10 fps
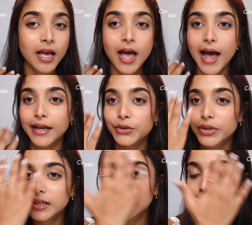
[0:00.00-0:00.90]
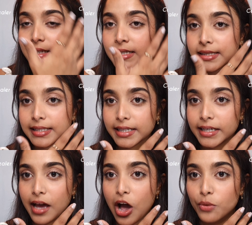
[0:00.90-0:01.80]
And you can clearly see
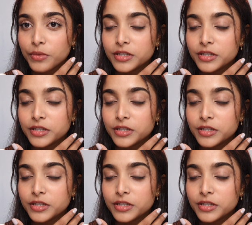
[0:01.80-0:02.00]
how much